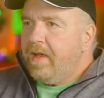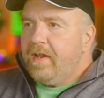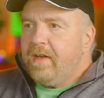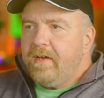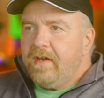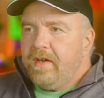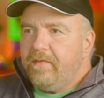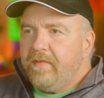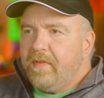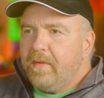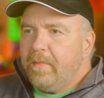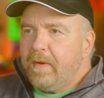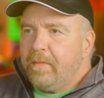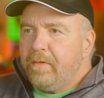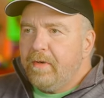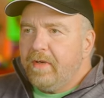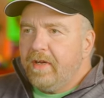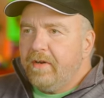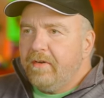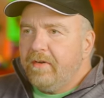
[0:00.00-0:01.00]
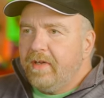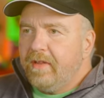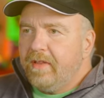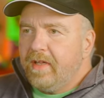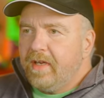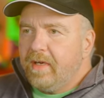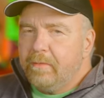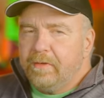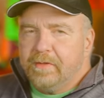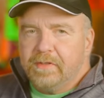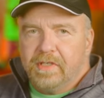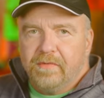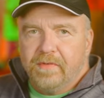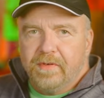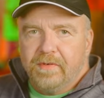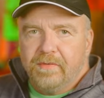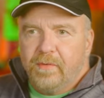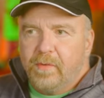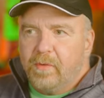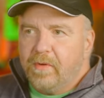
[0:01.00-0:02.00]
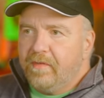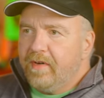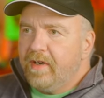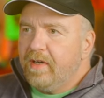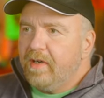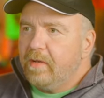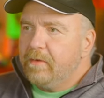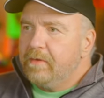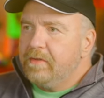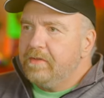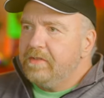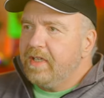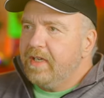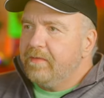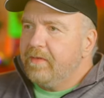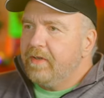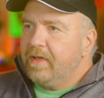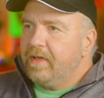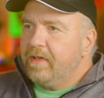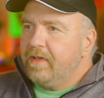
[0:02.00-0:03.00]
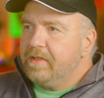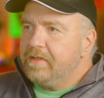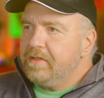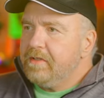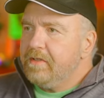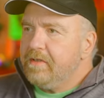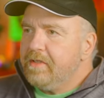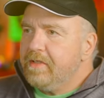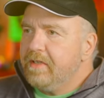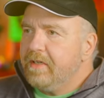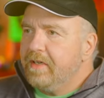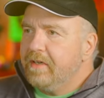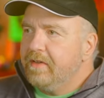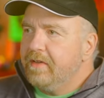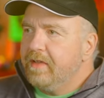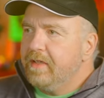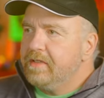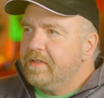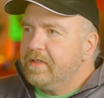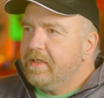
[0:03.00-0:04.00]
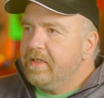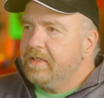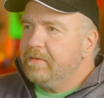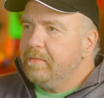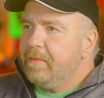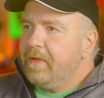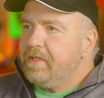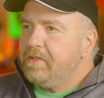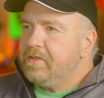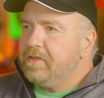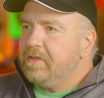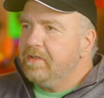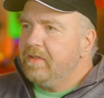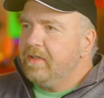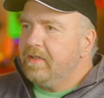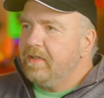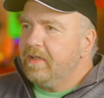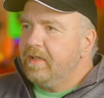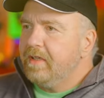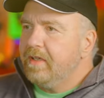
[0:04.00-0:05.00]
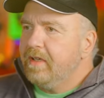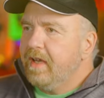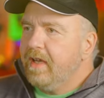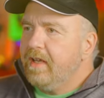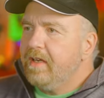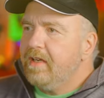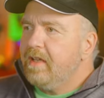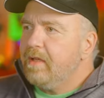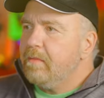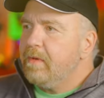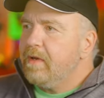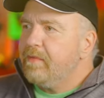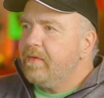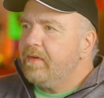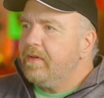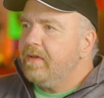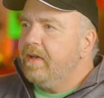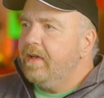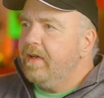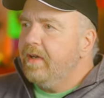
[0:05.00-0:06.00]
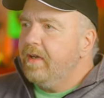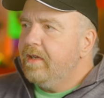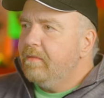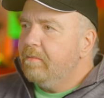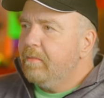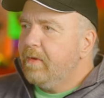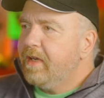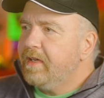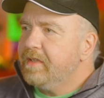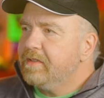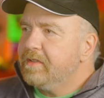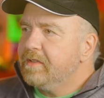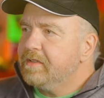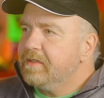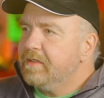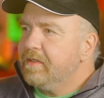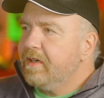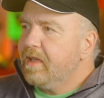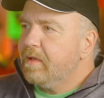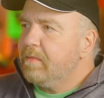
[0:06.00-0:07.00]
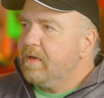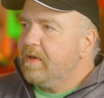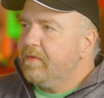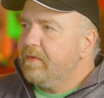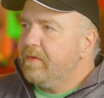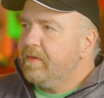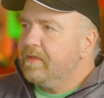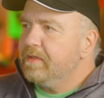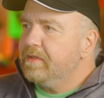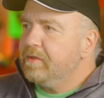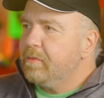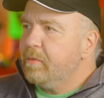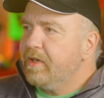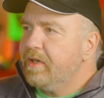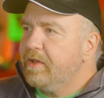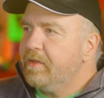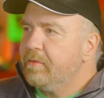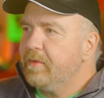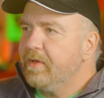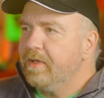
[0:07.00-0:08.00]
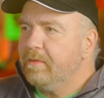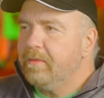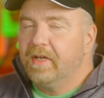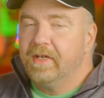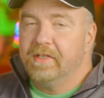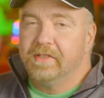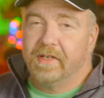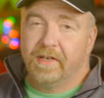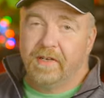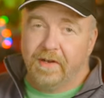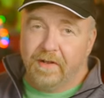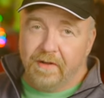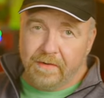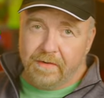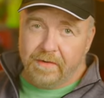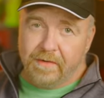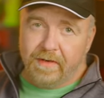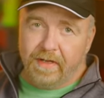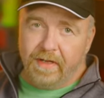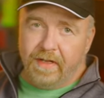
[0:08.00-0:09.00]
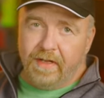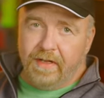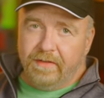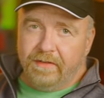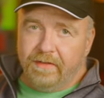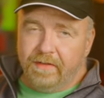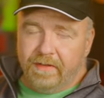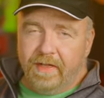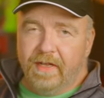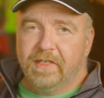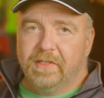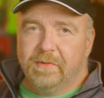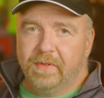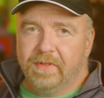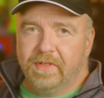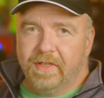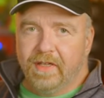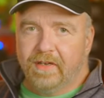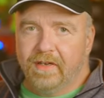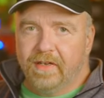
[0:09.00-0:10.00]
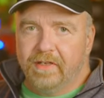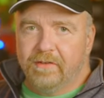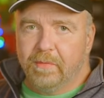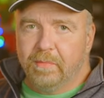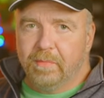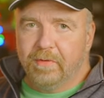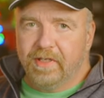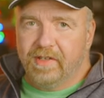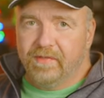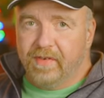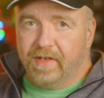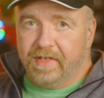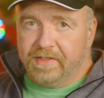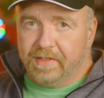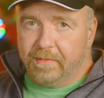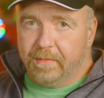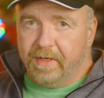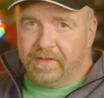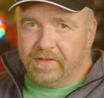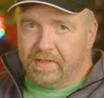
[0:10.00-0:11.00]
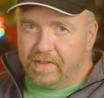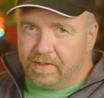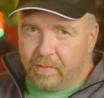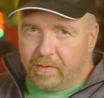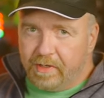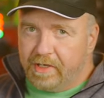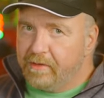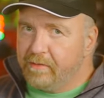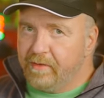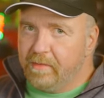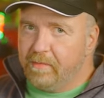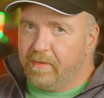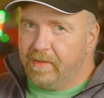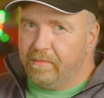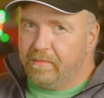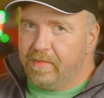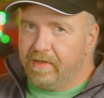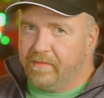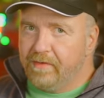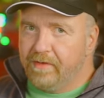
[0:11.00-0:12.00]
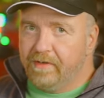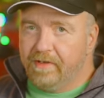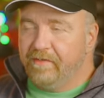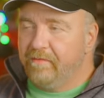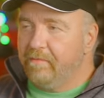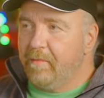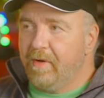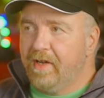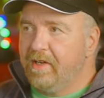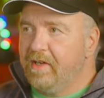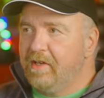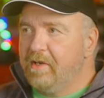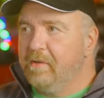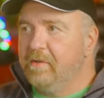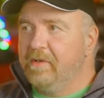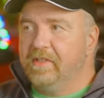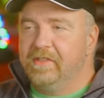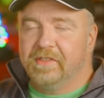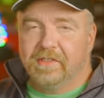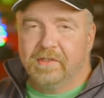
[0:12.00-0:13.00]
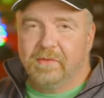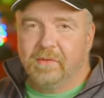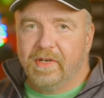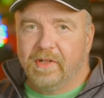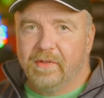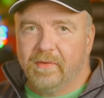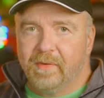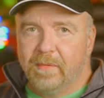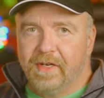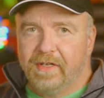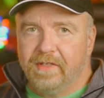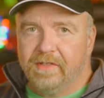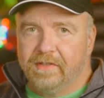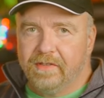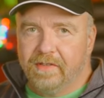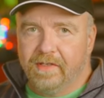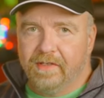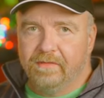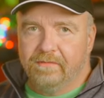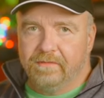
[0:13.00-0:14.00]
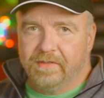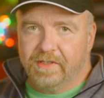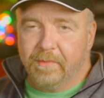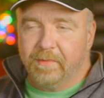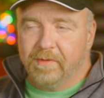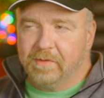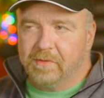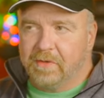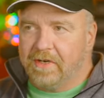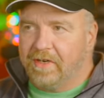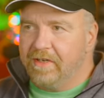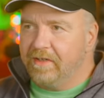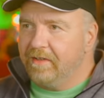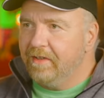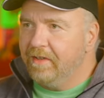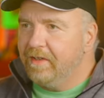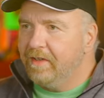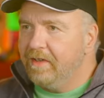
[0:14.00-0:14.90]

end of the memory area that I'm reserving for variables, I've got an assertion here that says make sure that the end of the buffer minus the start of the buffer is 23 because I know that that's what that IEEE device emits, a 23 byte buffer. And if my code isn't 23 bytes, then something's wrong.